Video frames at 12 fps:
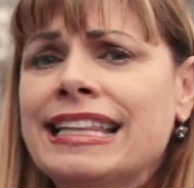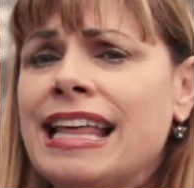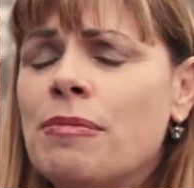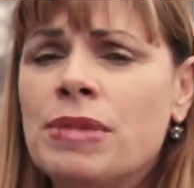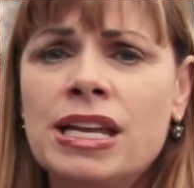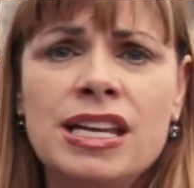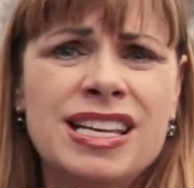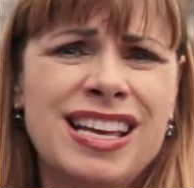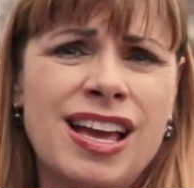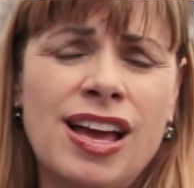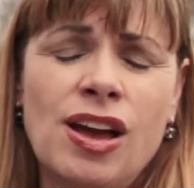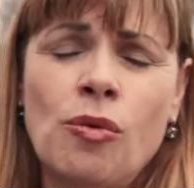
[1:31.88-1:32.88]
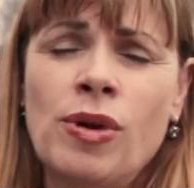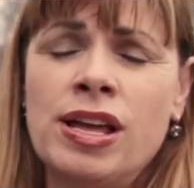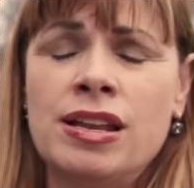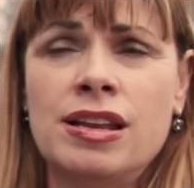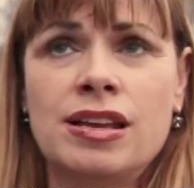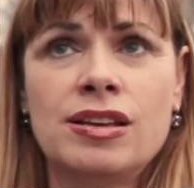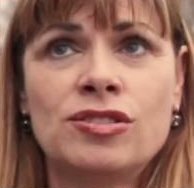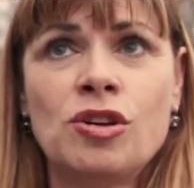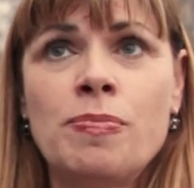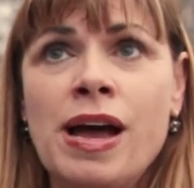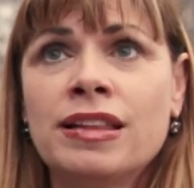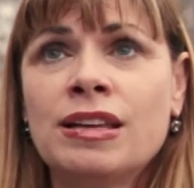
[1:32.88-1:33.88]
that meeting went
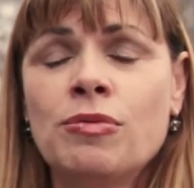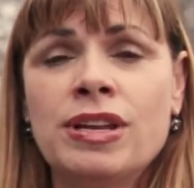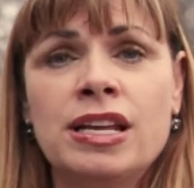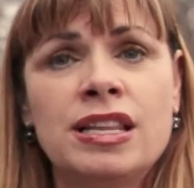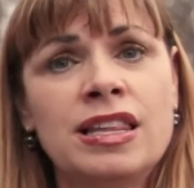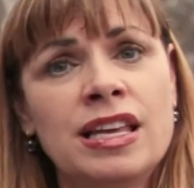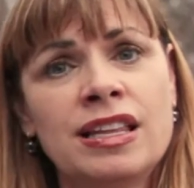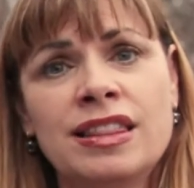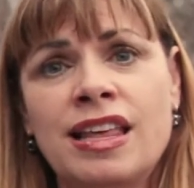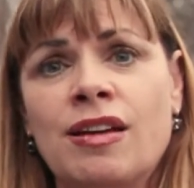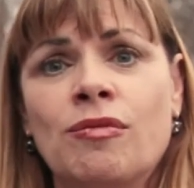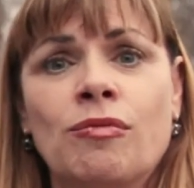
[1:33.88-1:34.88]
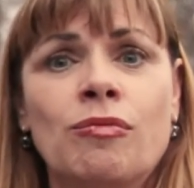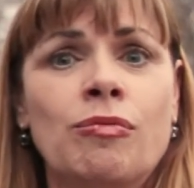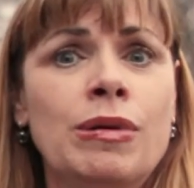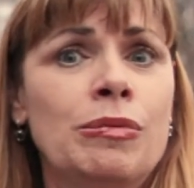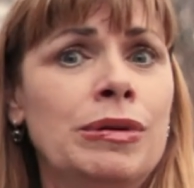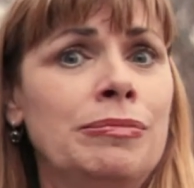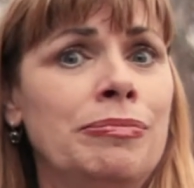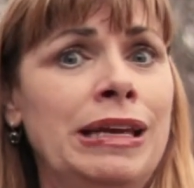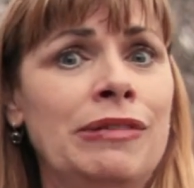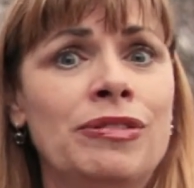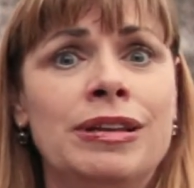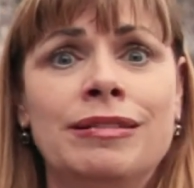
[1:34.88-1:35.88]
so badly, we didn't think that we would
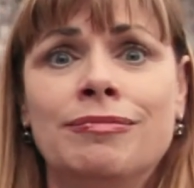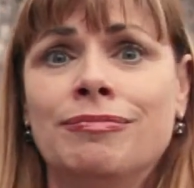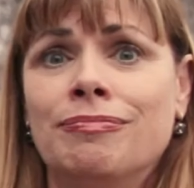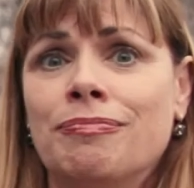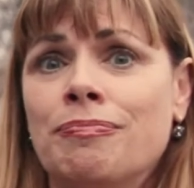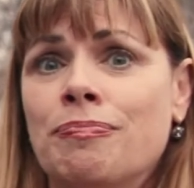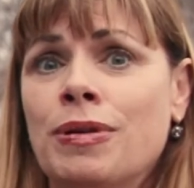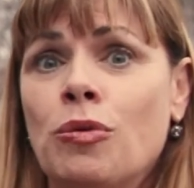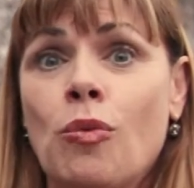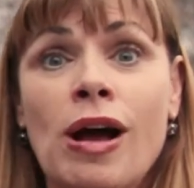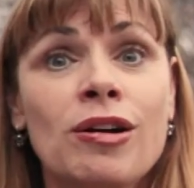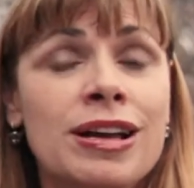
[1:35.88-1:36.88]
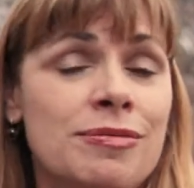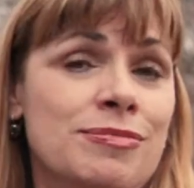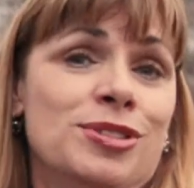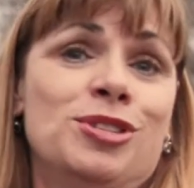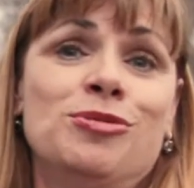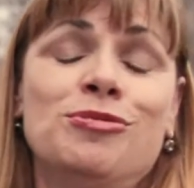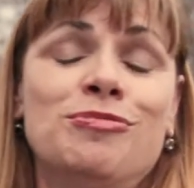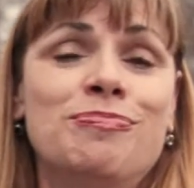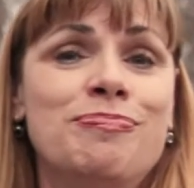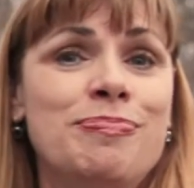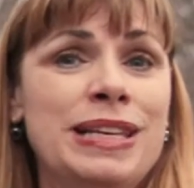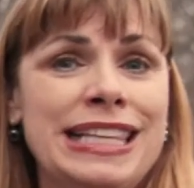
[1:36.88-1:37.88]
even be welcome to
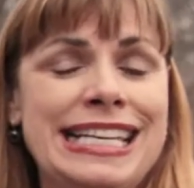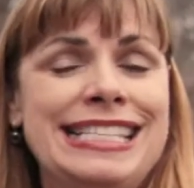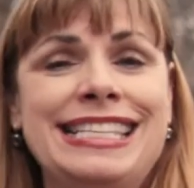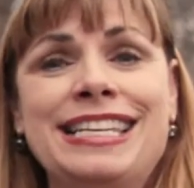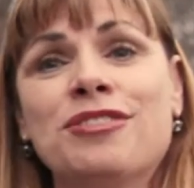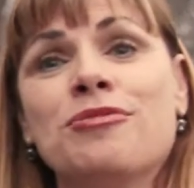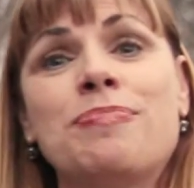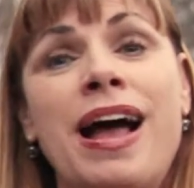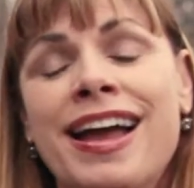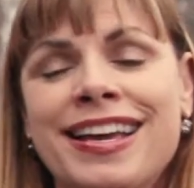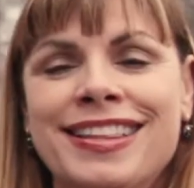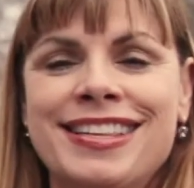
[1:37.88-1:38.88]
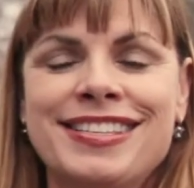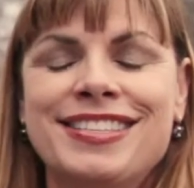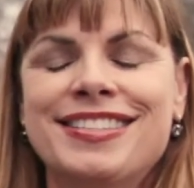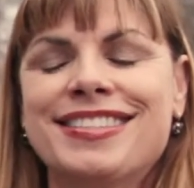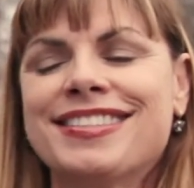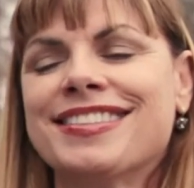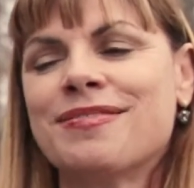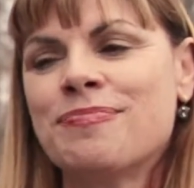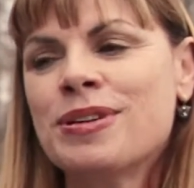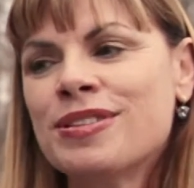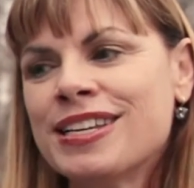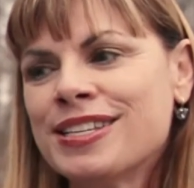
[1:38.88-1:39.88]
be leasing or buying this
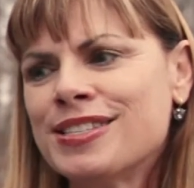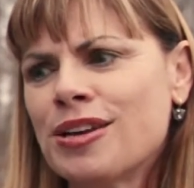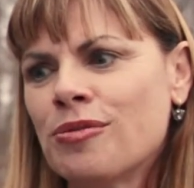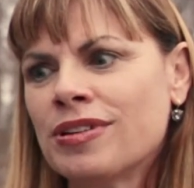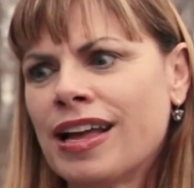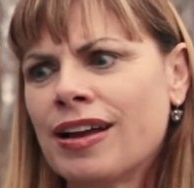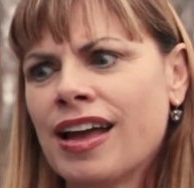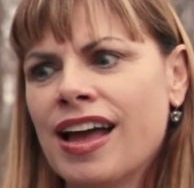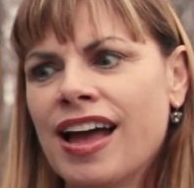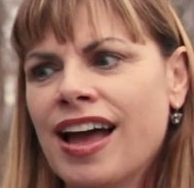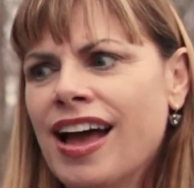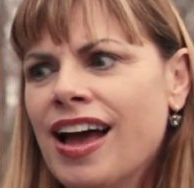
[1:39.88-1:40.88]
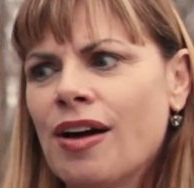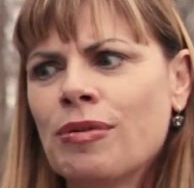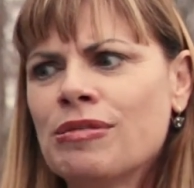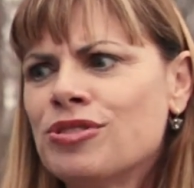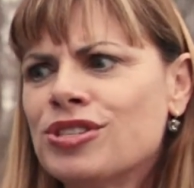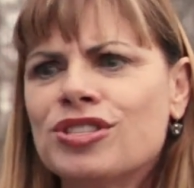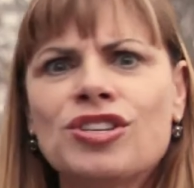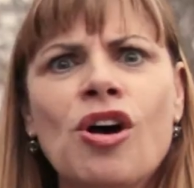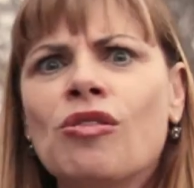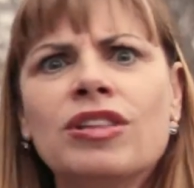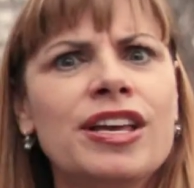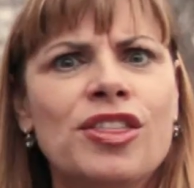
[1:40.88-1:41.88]
building. So we were just
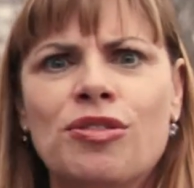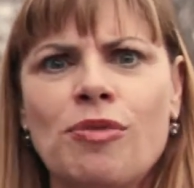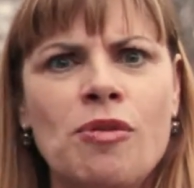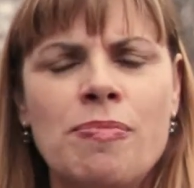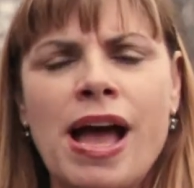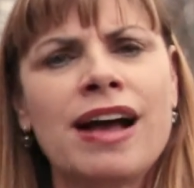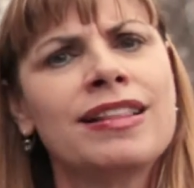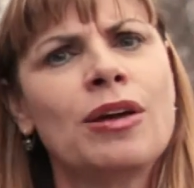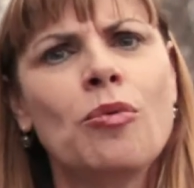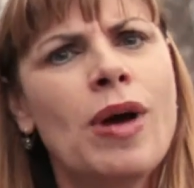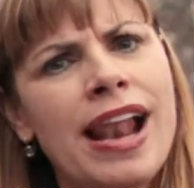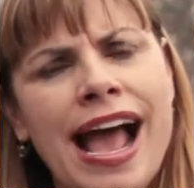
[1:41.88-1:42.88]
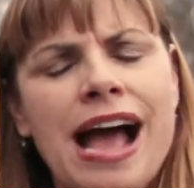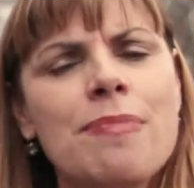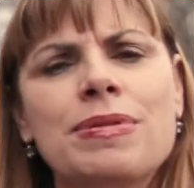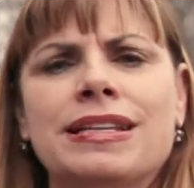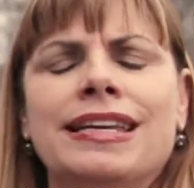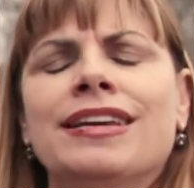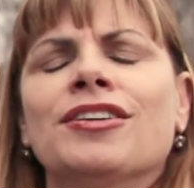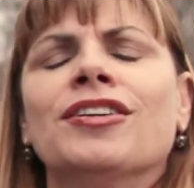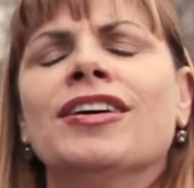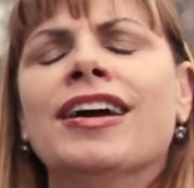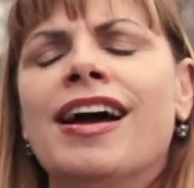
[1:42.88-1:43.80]
totally thrown back, like, what happened here?